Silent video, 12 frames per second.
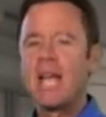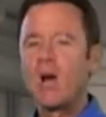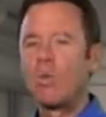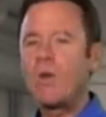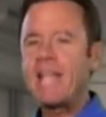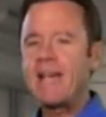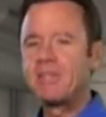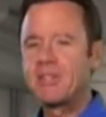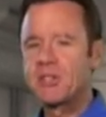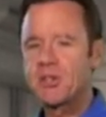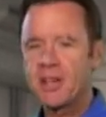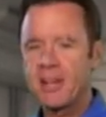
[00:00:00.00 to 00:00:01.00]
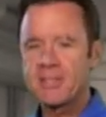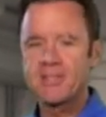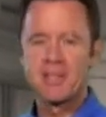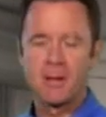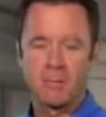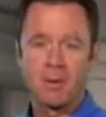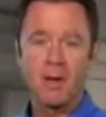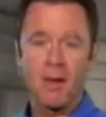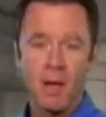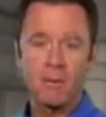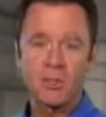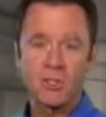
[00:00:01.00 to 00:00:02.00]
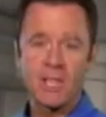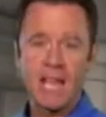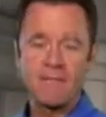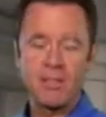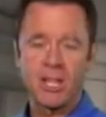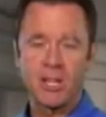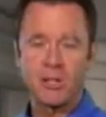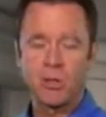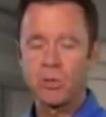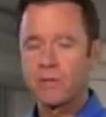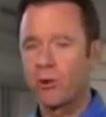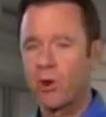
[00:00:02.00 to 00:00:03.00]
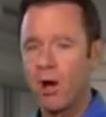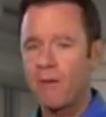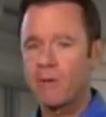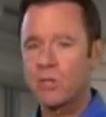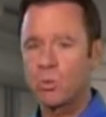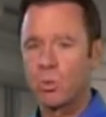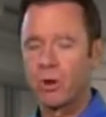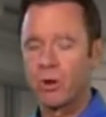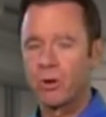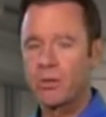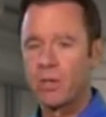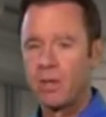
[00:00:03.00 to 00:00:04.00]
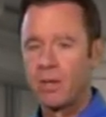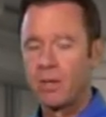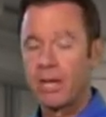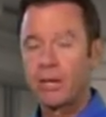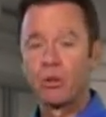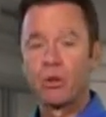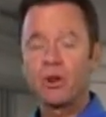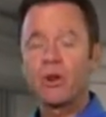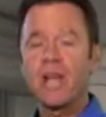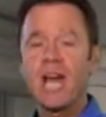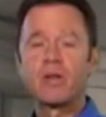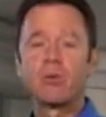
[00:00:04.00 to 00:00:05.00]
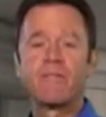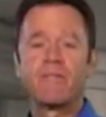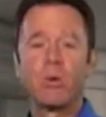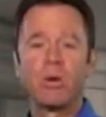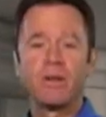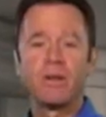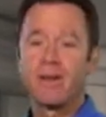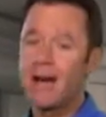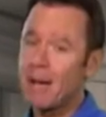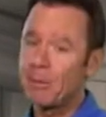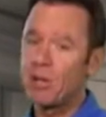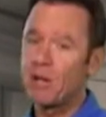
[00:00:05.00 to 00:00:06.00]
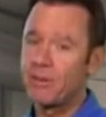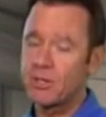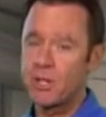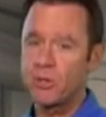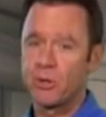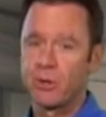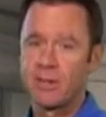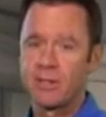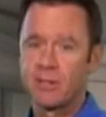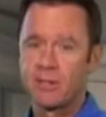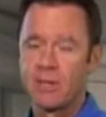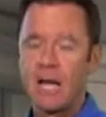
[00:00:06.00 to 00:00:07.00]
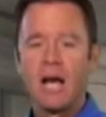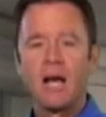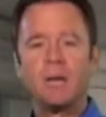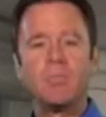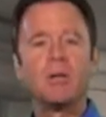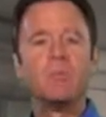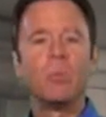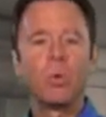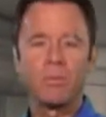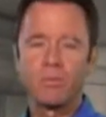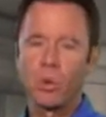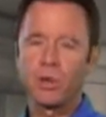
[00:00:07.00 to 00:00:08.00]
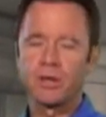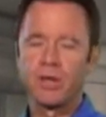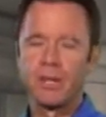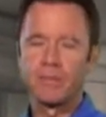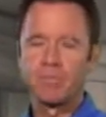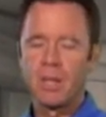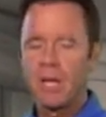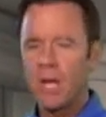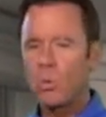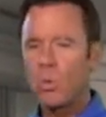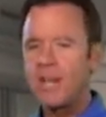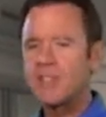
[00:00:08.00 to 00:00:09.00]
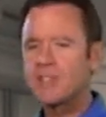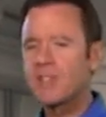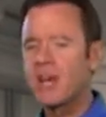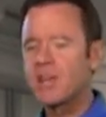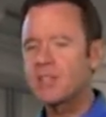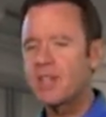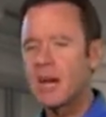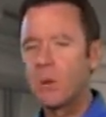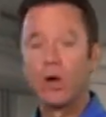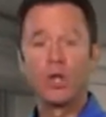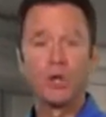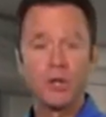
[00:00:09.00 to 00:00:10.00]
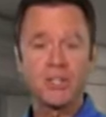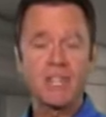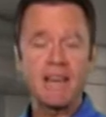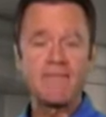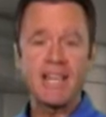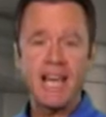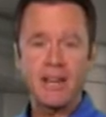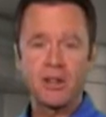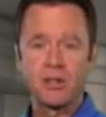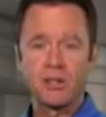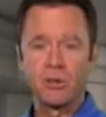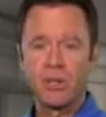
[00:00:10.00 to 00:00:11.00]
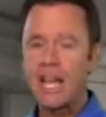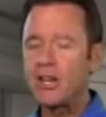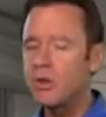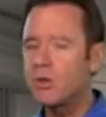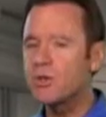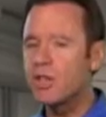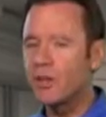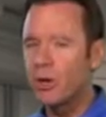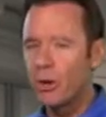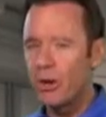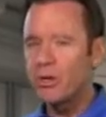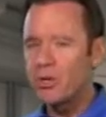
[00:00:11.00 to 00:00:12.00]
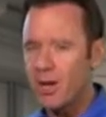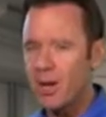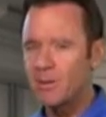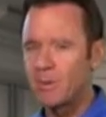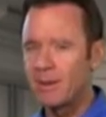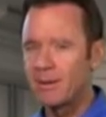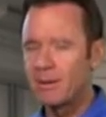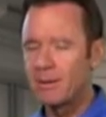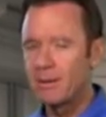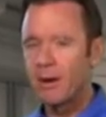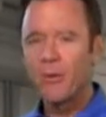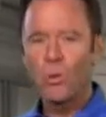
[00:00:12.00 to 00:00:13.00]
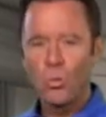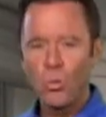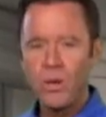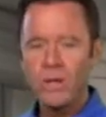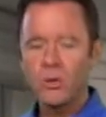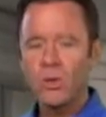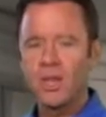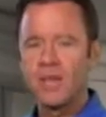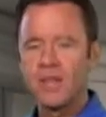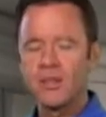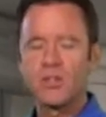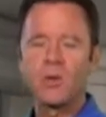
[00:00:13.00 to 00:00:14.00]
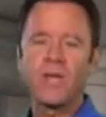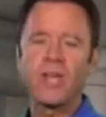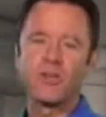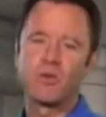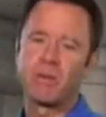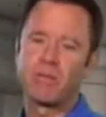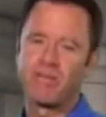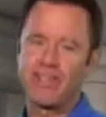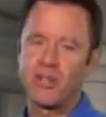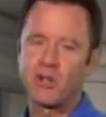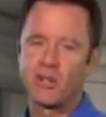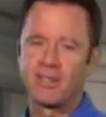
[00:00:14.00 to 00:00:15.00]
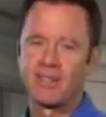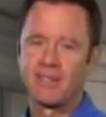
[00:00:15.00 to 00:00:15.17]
we have discussed some common safety issues for office workers and learned how to avoid common office injuries. But more importantly, we discussed how a good safety attitude and using good judgment are the real keys to injury prevention.